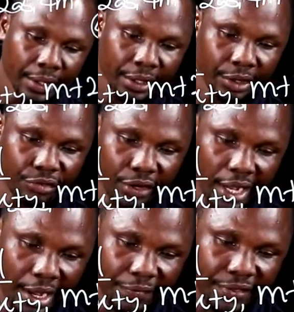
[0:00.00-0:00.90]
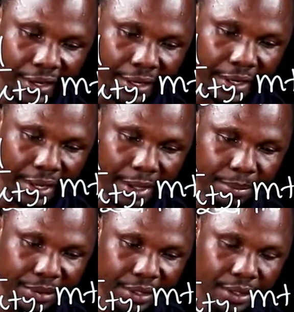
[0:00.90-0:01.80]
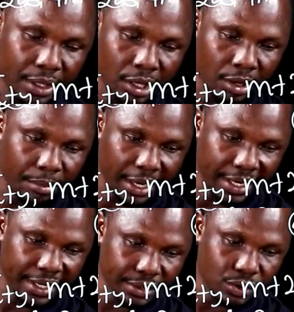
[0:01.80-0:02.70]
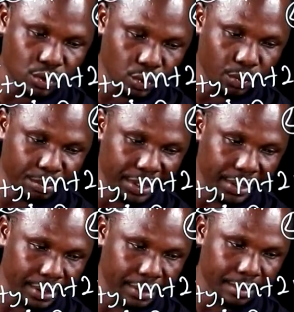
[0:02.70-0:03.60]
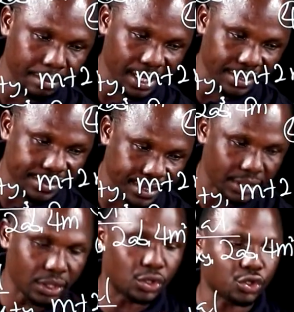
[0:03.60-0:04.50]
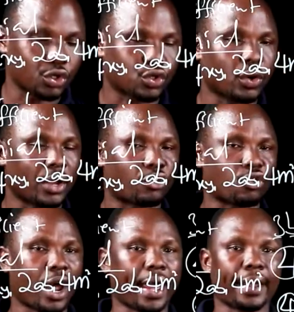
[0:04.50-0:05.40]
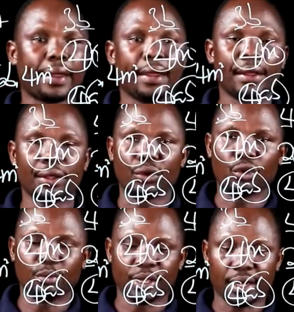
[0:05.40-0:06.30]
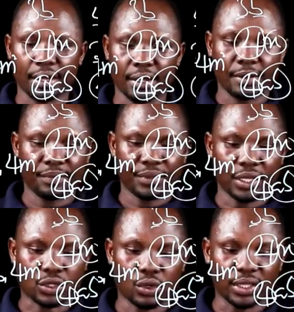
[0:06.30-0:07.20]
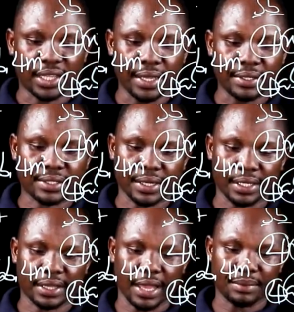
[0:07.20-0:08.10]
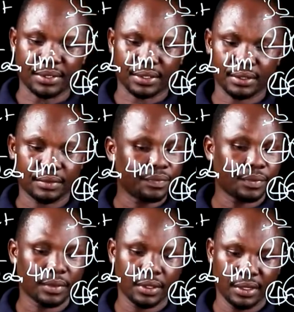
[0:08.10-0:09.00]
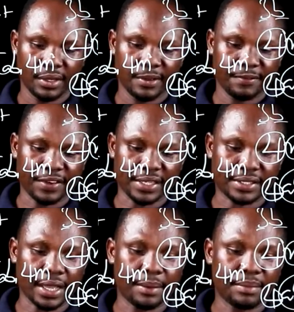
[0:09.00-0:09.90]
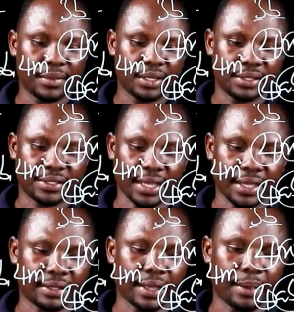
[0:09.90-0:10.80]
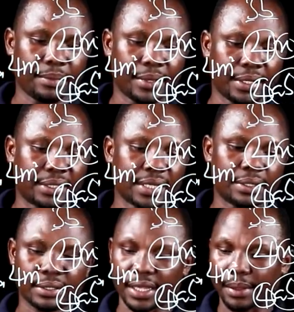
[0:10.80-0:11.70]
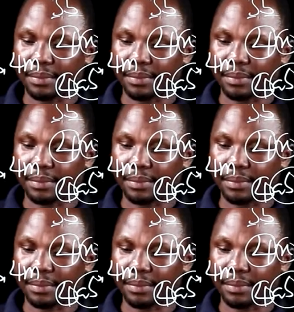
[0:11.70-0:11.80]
If we have 3ab minus 2b plus c, it's also a trinomial. It contains three terms, first term, second term, and third term.